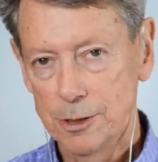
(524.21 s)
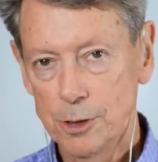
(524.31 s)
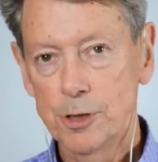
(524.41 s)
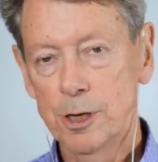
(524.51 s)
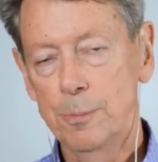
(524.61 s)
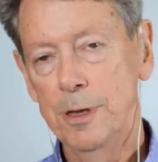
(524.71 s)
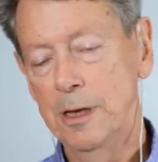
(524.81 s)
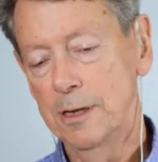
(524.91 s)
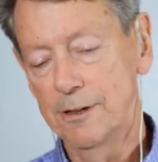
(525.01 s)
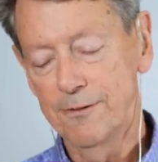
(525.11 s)
Dukkha
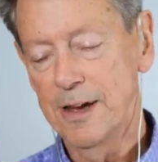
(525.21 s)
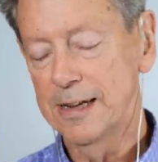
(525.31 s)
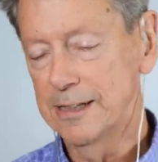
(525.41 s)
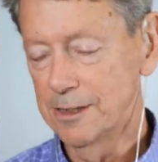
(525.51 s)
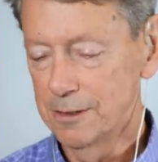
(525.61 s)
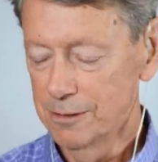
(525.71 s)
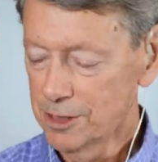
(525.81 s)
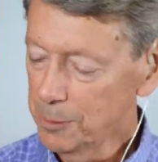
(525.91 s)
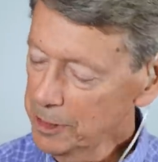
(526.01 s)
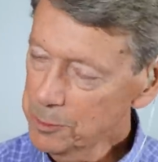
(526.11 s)
being the fact that
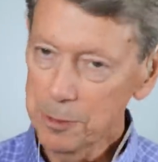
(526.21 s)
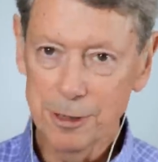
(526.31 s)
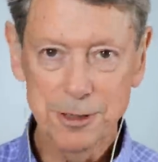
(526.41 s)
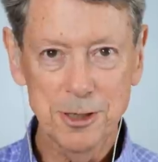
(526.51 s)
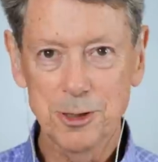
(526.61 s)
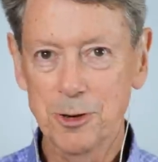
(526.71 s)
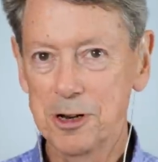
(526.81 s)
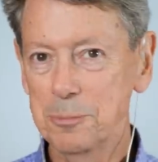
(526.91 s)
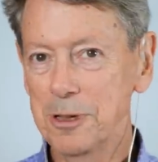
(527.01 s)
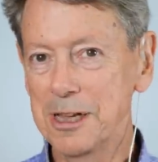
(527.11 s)
some experiences are
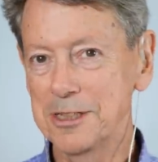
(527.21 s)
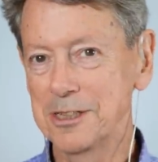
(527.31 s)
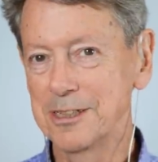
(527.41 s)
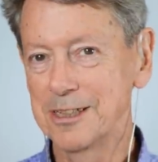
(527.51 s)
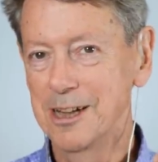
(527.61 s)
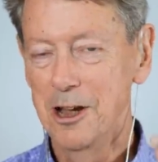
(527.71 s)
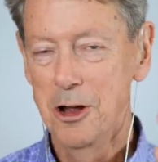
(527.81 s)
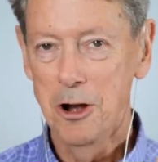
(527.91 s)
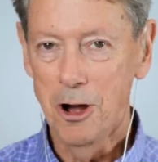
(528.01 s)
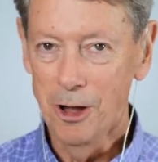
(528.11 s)
unpleasant
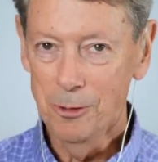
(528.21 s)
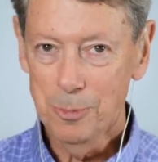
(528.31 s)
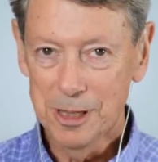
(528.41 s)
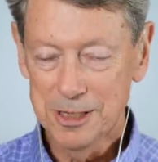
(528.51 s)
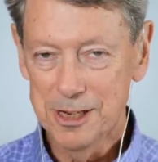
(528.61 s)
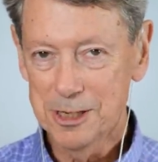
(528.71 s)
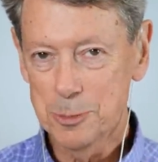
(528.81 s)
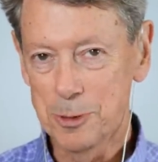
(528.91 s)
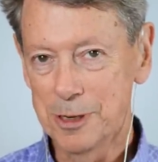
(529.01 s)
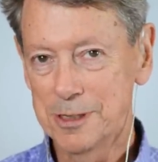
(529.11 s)
all pleasant
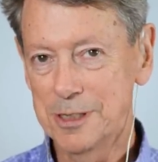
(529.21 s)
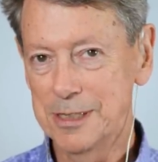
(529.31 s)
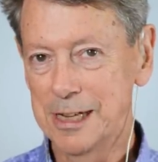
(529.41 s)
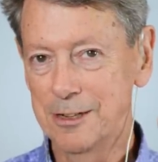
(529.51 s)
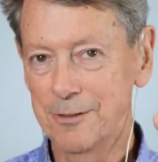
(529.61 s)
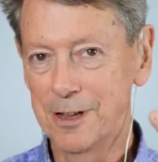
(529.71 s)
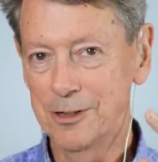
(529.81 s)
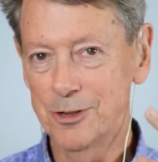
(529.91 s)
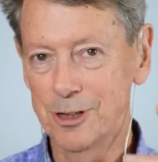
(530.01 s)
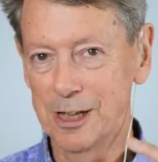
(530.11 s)
experiences end
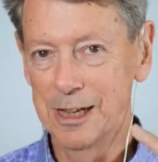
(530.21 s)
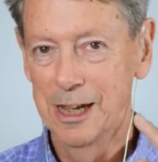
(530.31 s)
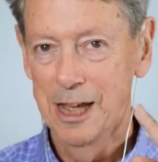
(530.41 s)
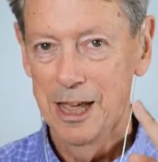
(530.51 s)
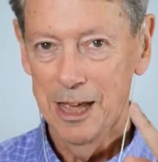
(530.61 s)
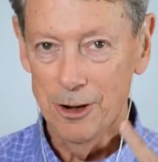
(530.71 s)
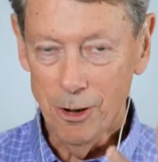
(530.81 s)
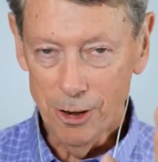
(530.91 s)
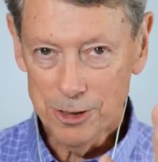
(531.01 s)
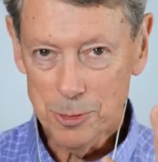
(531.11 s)
eventually, and
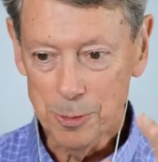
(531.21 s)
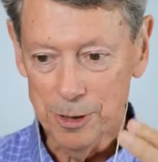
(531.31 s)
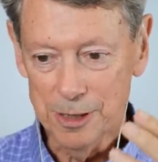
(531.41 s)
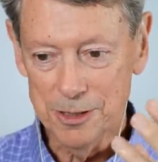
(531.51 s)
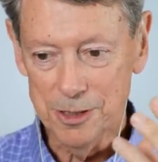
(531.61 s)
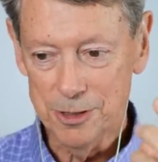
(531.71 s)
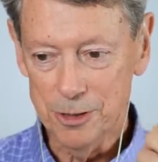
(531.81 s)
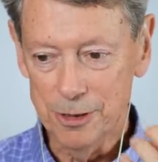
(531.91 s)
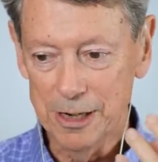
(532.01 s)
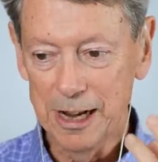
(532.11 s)
all experiences
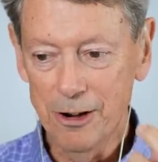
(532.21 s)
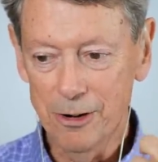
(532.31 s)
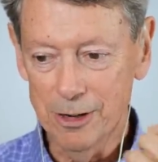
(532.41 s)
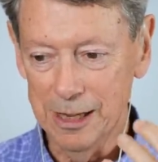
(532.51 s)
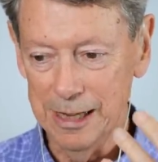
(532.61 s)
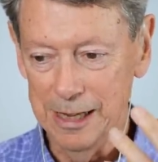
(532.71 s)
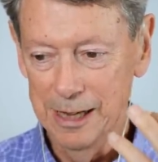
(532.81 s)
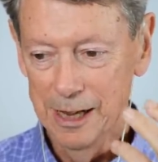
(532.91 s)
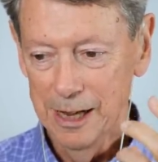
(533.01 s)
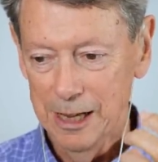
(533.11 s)
are inherently
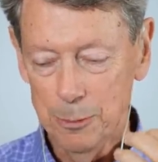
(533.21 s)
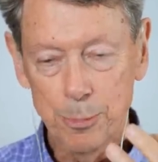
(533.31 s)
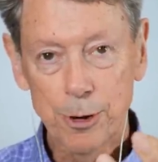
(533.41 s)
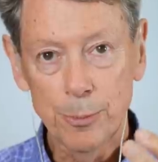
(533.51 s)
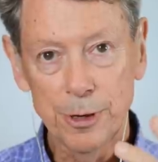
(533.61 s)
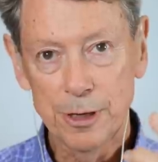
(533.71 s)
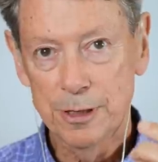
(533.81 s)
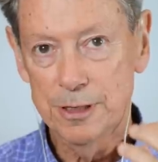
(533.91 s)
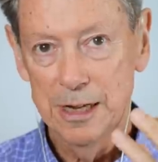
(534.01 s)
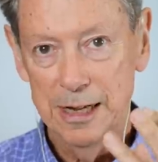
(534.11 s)

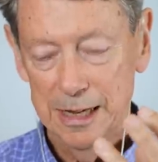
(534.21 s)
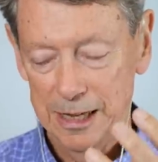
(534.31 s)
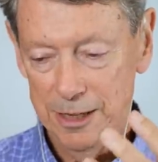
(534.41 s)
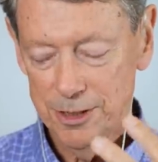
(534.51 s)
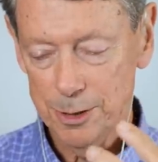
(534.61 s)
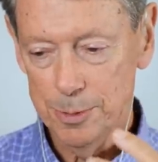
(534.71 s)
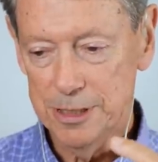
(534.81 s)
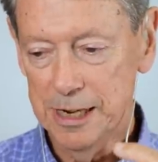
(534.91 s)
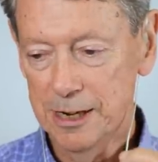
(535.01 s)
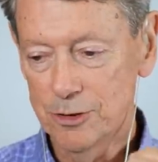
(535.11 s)
impermanent,
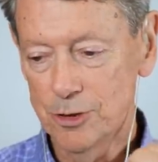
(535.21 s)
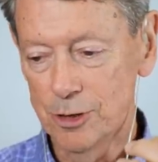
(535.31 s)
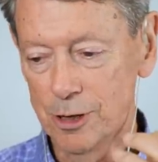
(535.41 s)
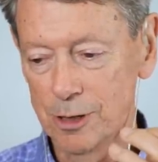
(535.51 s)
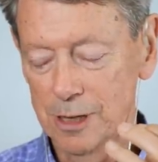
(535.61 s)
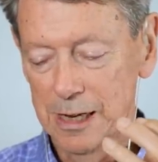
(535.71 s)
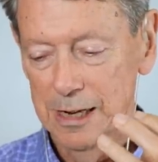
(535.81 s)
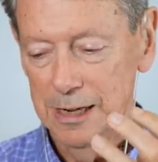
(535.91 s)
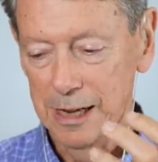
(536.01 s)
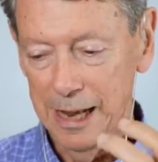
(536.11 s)
insubstantial,
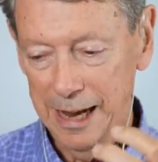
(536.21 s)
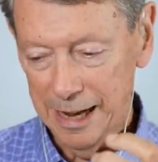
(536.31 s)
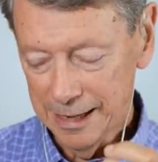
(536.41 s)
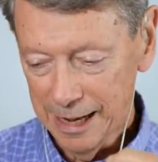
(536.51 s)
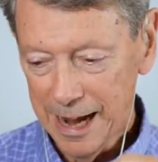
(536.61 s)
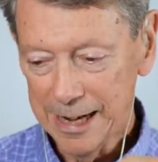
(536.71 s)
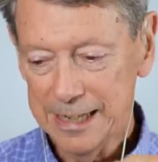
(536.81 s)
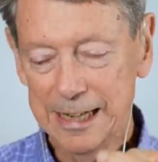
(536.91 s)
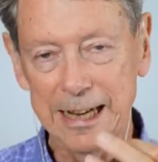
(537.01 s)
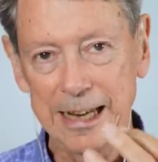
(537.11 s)
la- and
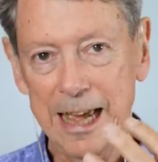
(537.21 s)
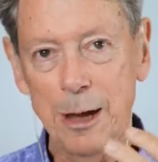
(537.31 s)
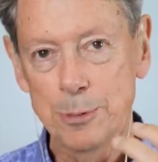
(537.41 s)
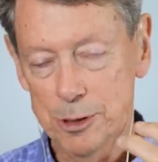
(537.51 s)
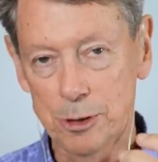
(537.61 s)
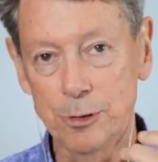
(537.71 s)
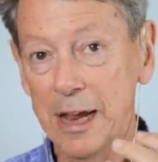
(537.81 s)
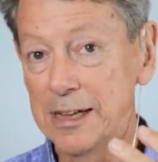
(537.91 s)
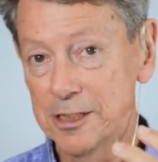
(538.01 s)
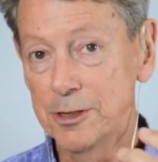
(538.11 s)
lacking any absolute
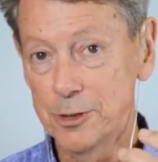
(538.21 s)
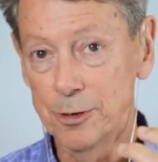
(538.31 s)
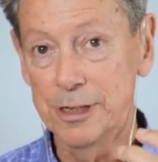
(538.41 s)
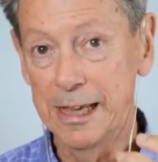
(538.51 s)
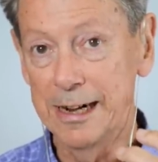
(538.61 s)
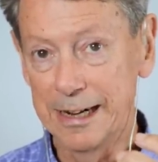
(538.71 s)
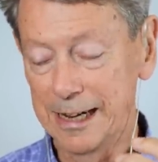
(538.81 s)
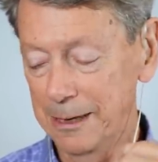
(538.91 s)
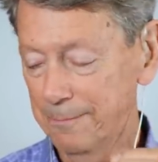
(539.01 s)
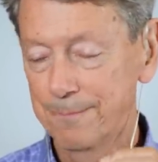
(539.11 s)
essence or
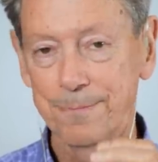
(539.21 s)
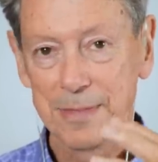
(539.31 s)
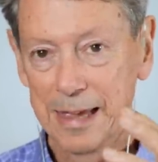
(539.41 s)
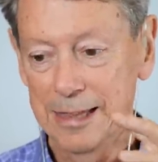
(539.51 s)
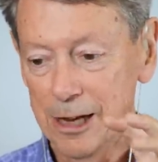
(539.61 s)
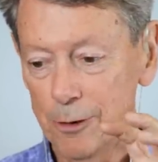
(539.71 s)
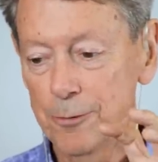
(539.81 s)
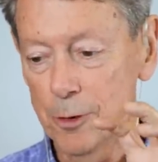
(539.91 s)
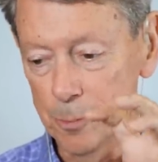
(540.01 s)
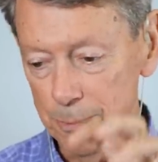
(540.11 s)
identity, and
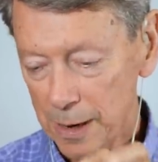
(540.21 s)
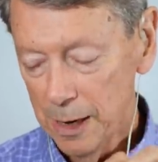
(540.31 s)
therefore